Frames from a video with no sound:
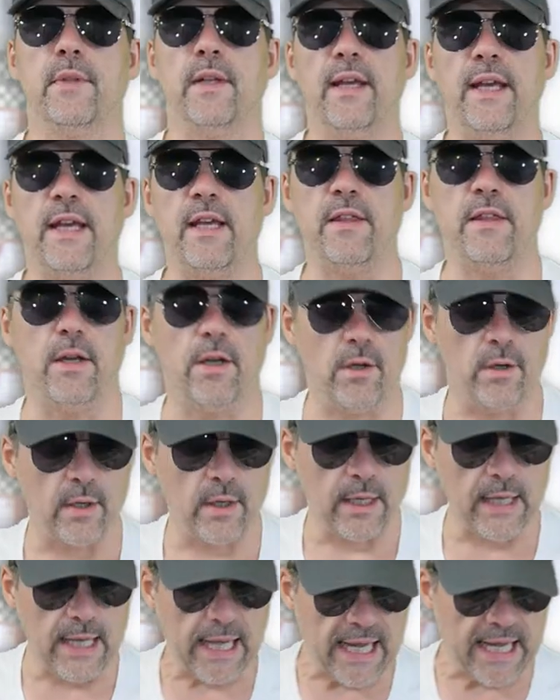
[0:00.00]
Hey there,
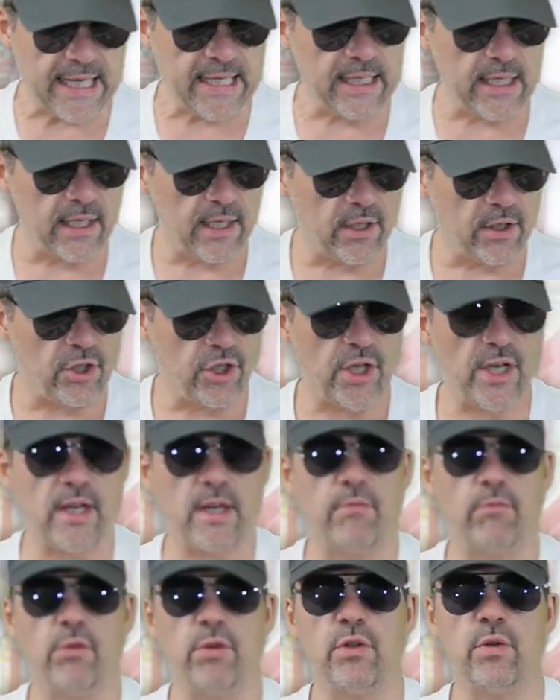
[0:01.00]

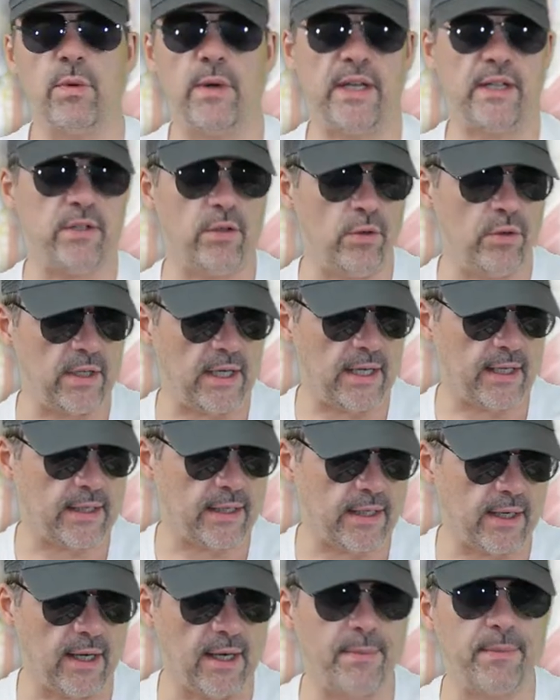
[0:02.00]

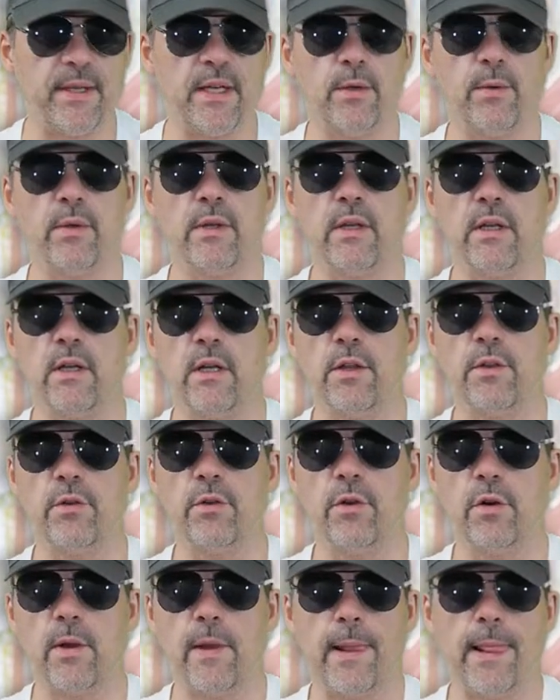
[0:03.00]
njroute22.com here with
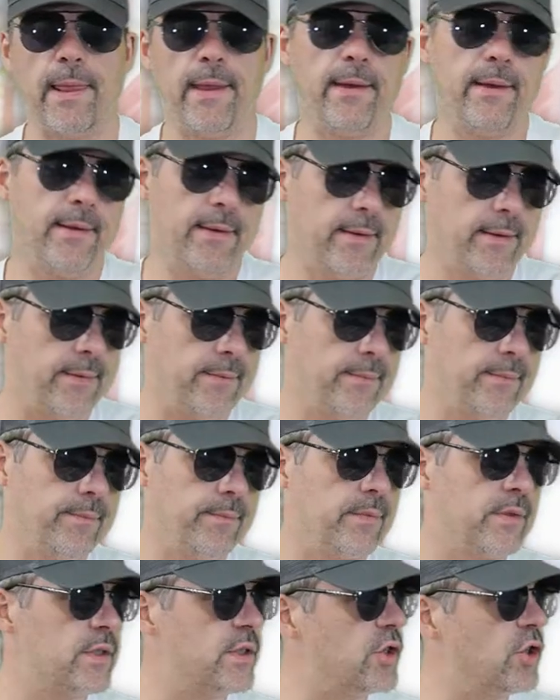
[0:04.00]
another
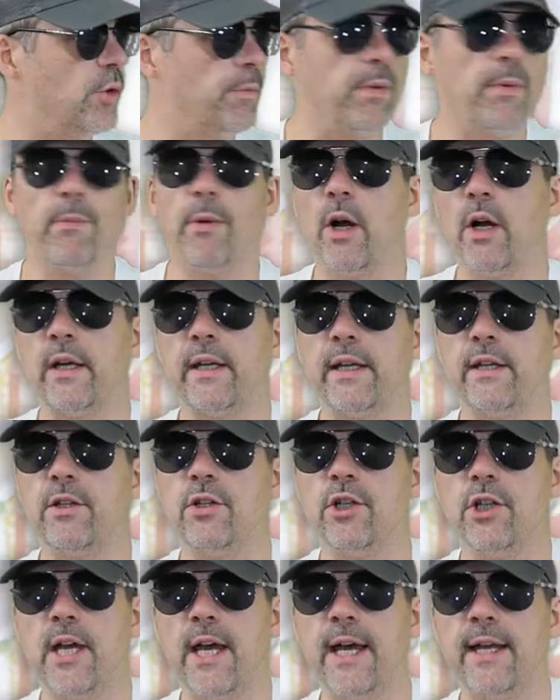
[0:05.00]
supermarket
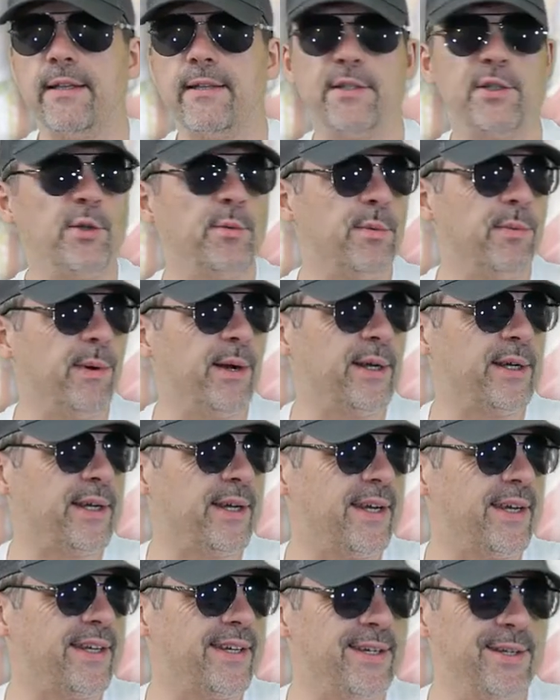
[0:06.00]
chat,
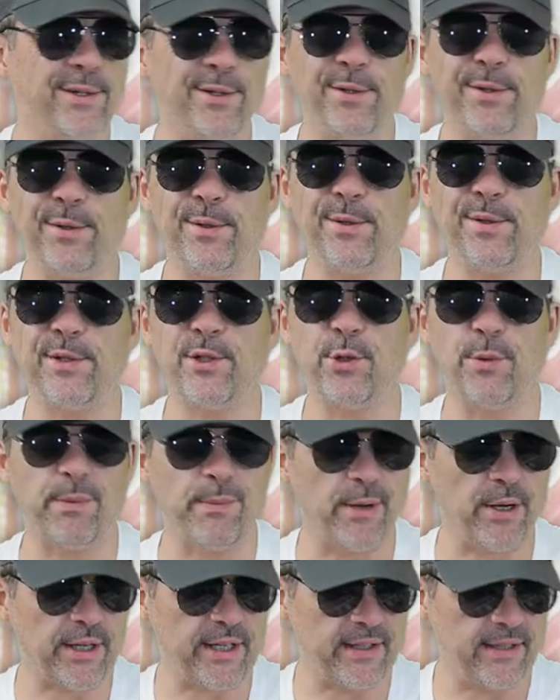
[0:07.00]
supermarket news,
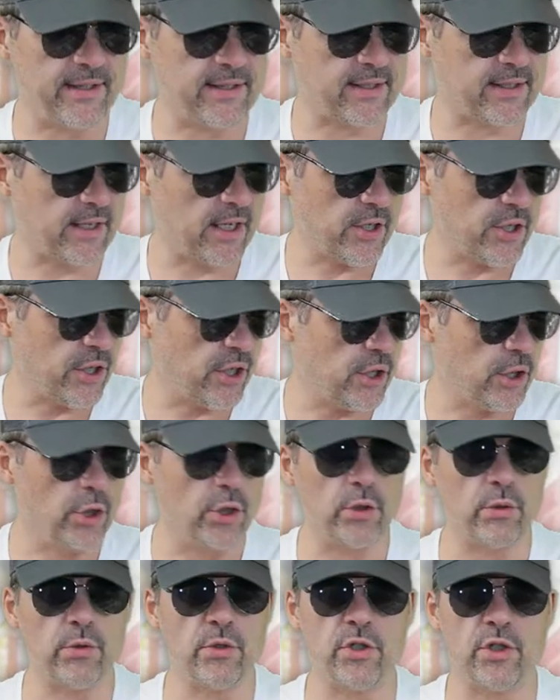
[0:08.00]
supermarket discussion,
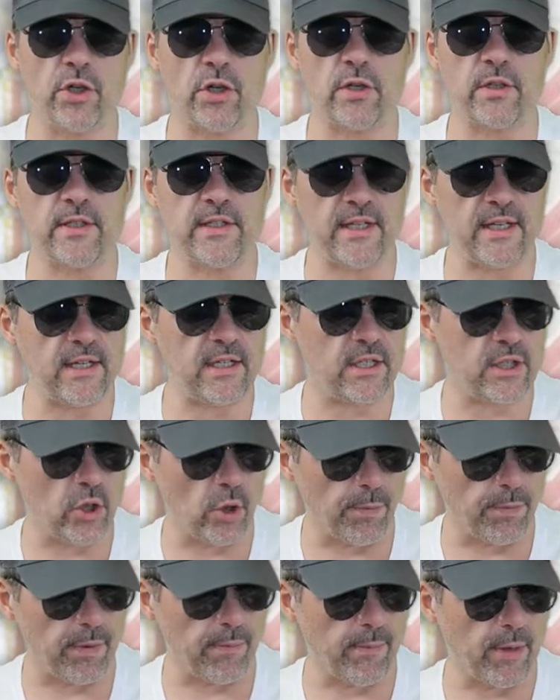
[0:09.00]
New Jersey
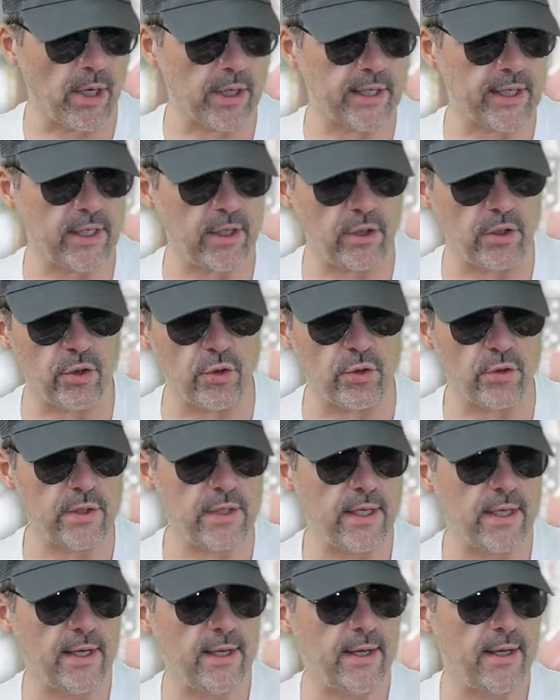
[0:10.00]
supermarket
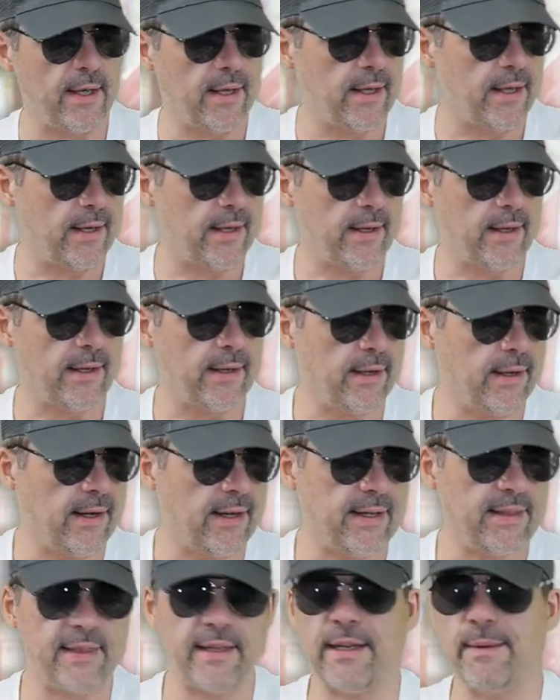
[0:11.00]
news.
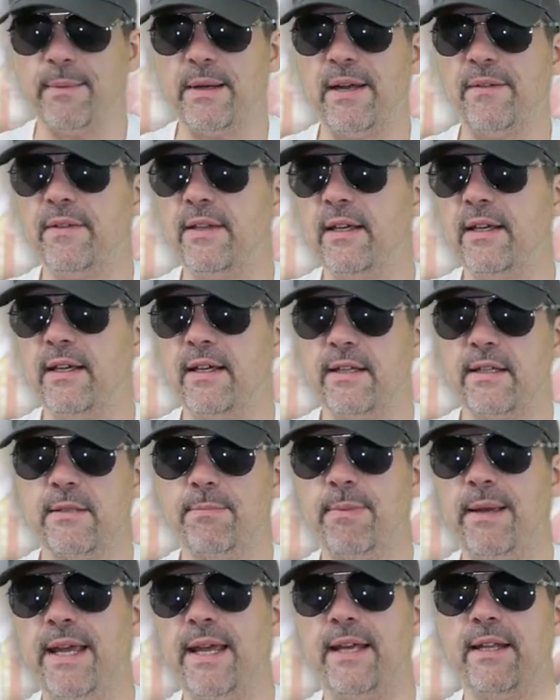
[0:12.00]
I think I'm gonna have to
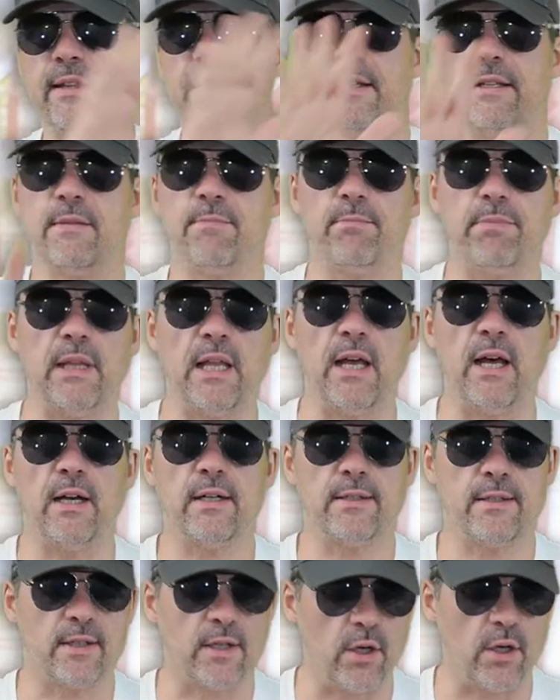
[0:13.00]
expand this
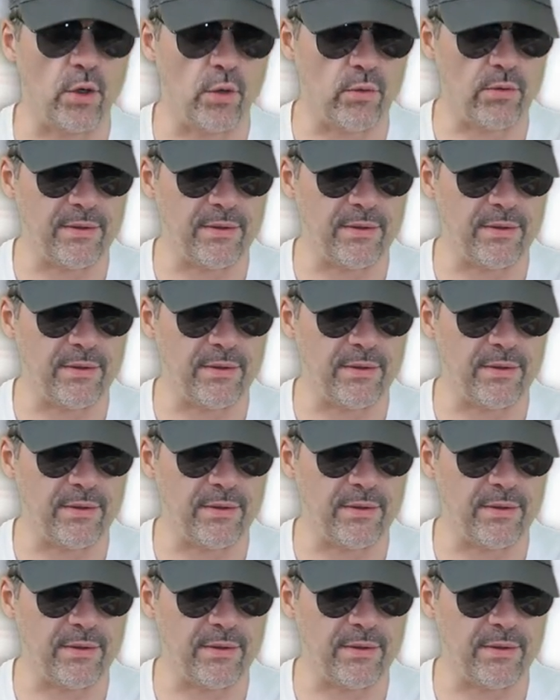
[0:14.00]
blog to go